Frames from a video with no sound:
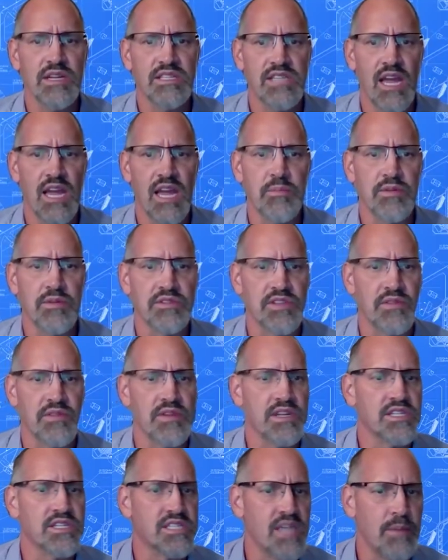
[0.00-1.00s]
examples
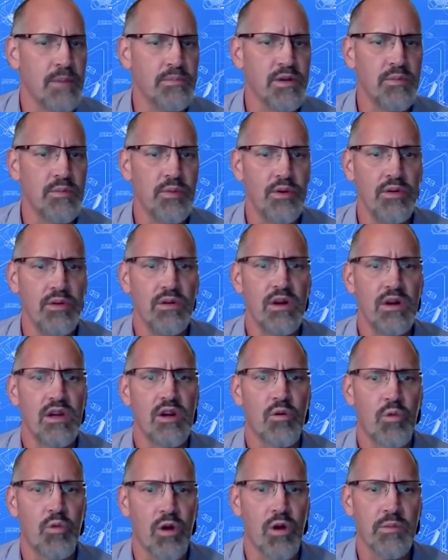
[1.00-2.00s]
of acceptable
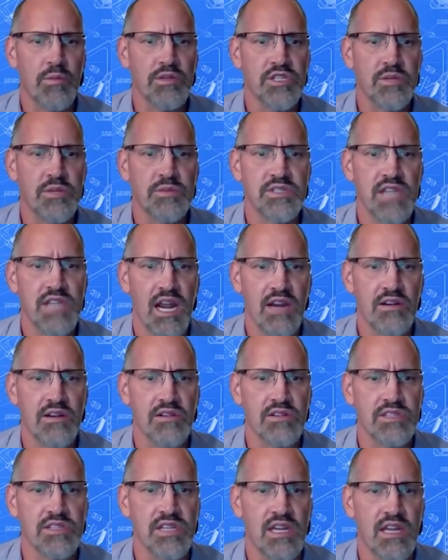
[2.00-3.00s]
workmanship
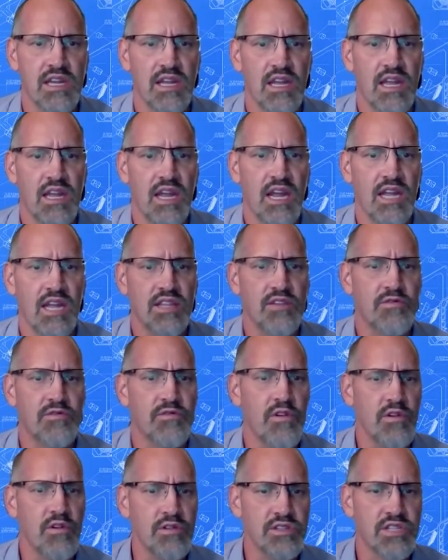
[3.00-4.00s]
standards. In the
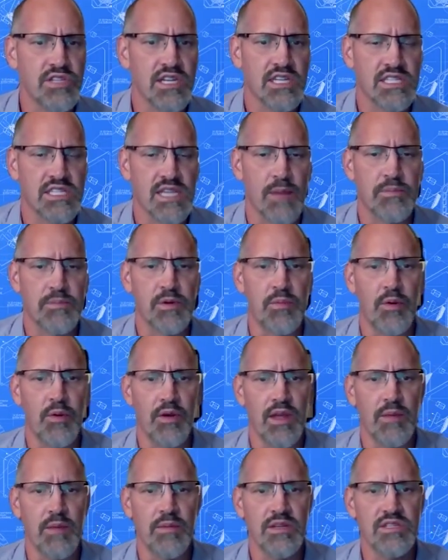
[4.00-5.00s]
first
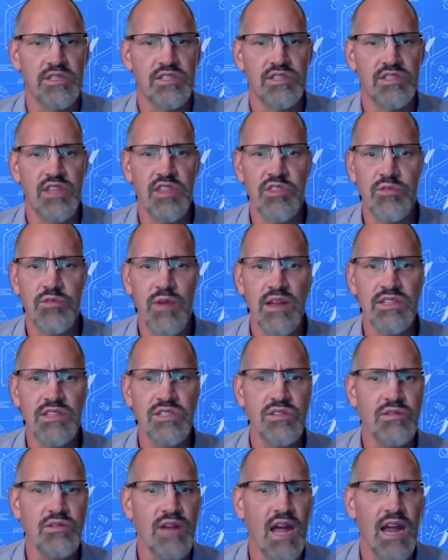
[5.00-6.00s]
acceptable image, the
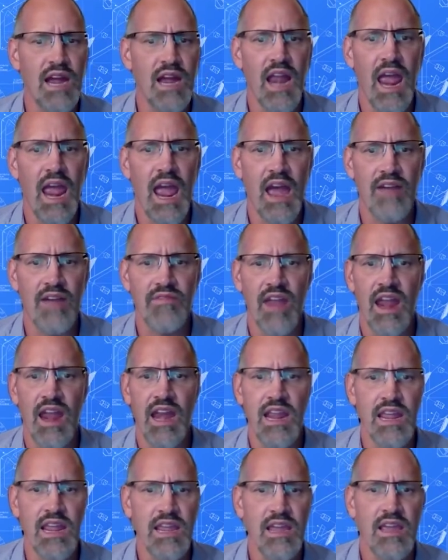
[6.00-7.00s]
threads do not have
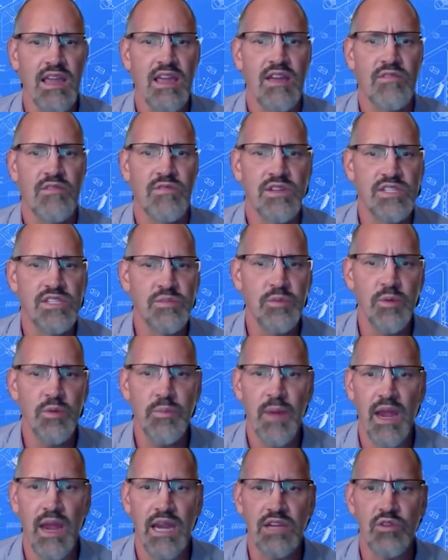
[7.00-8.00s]
any visible
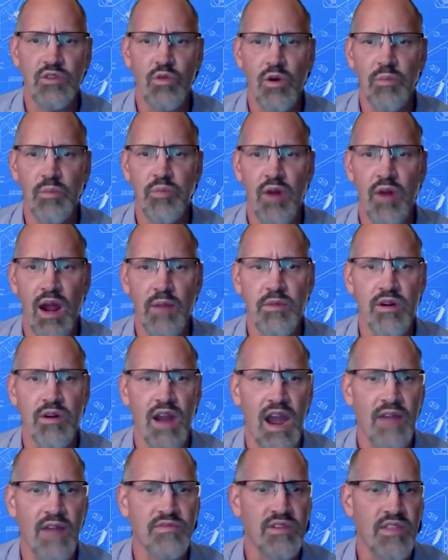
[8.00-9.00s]
paint or
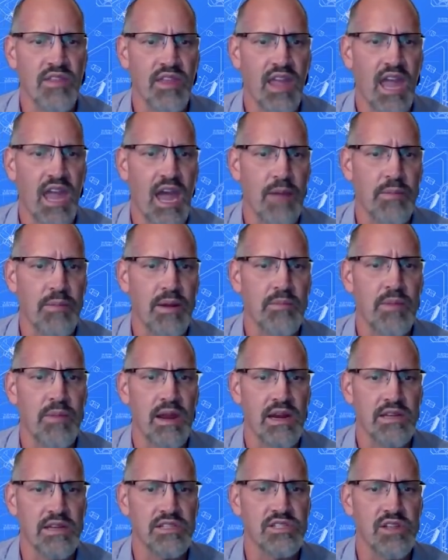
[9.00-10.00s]
primer after the cap had
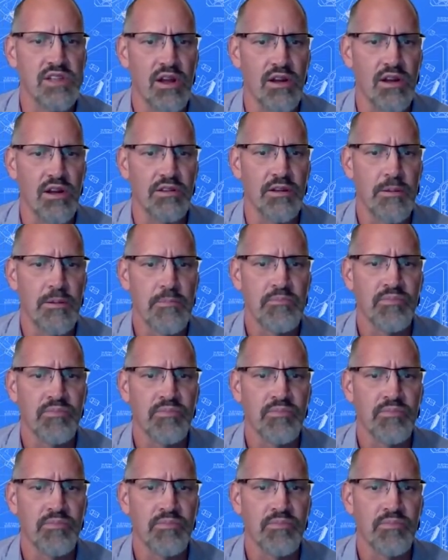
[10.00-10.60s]
been installed.